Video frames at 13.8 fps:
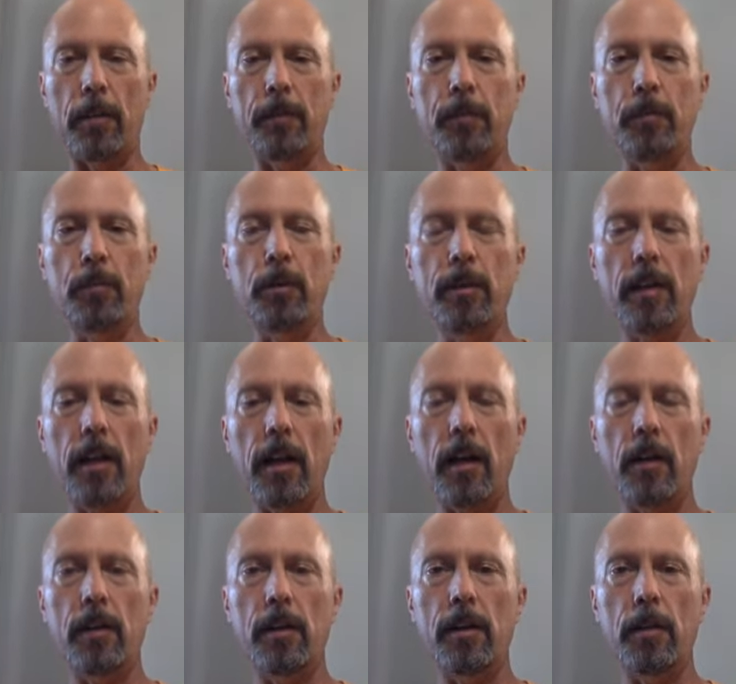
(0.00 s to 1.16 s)
If you put that
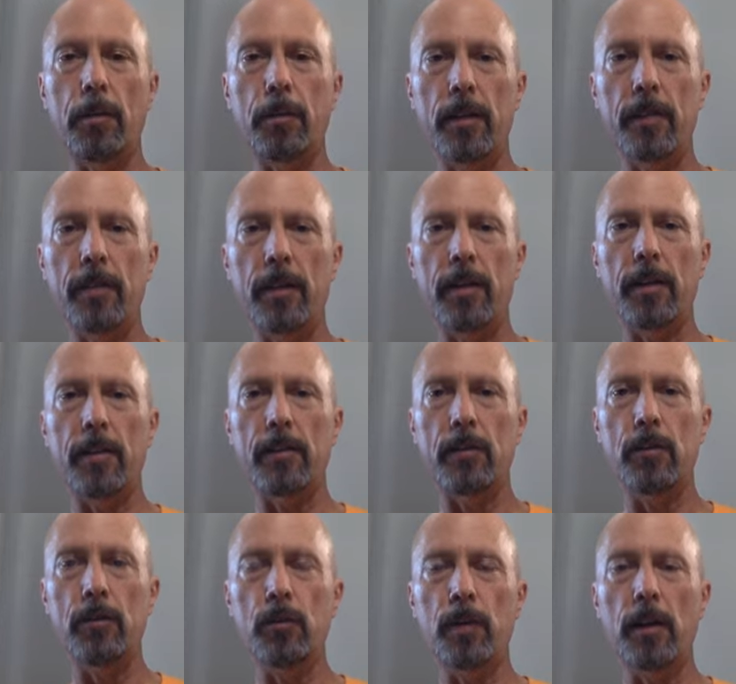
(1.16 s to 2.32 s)
out in a place like this
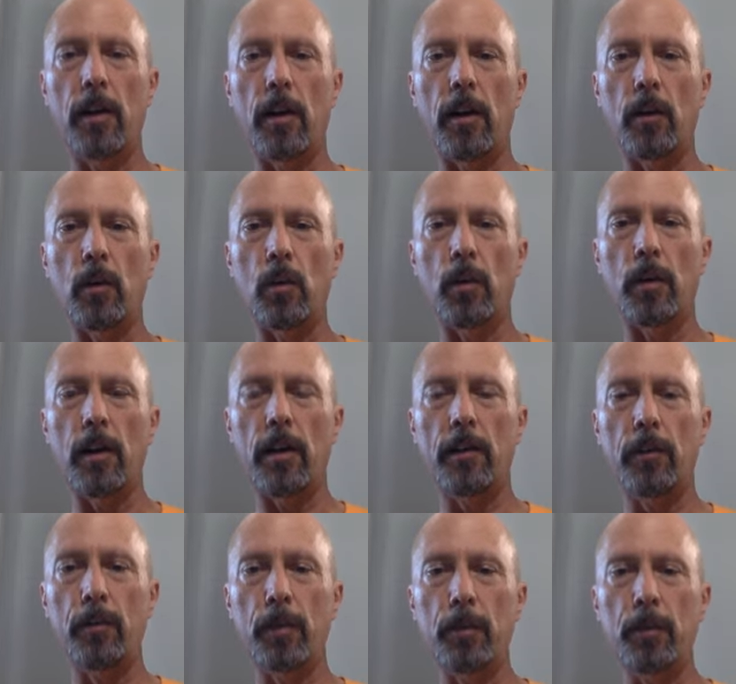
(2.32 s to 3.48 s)
Newsweek article where lots
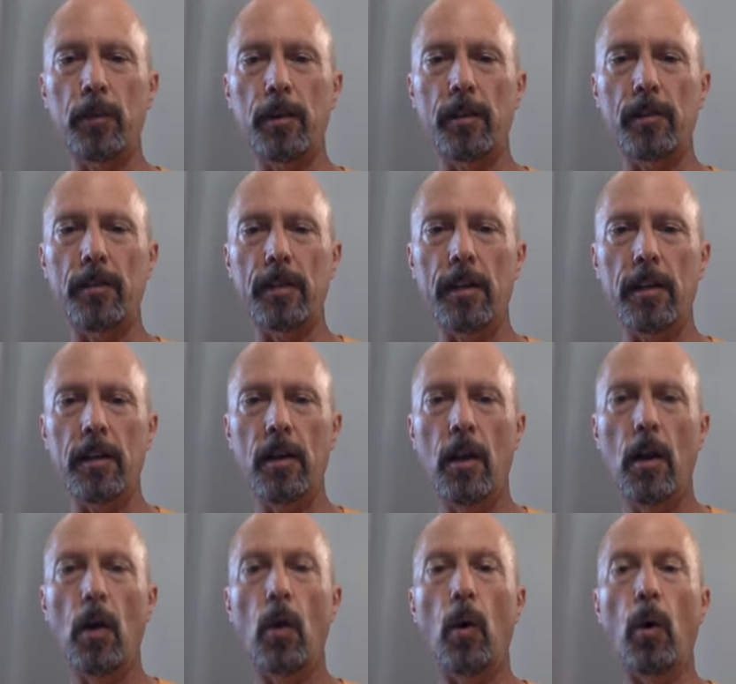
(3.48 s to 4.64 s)
of people can see it,
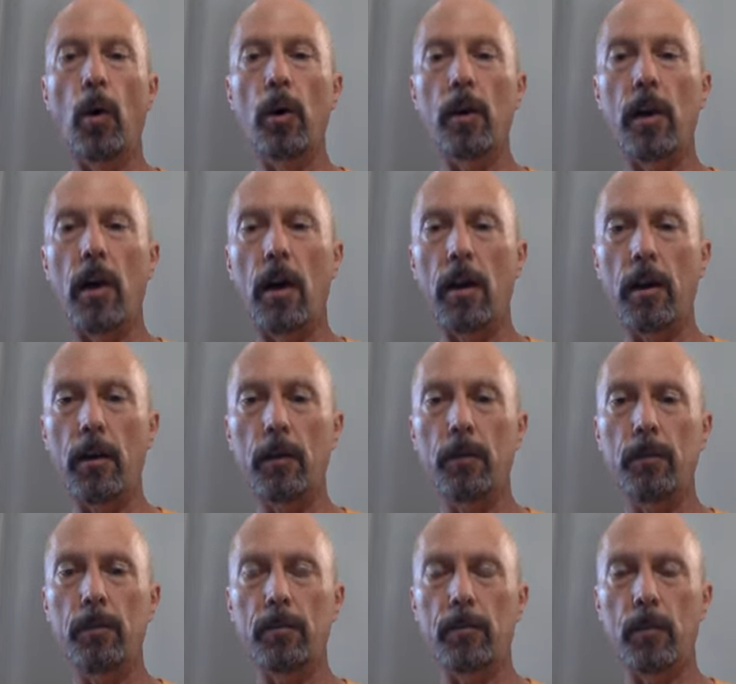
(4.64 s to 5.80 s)
or on a
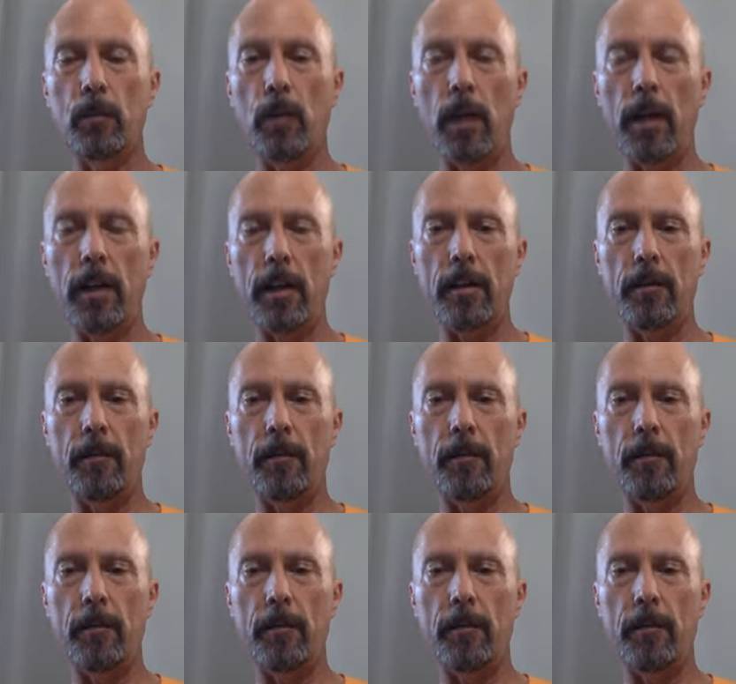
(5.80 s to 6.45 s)
Reddit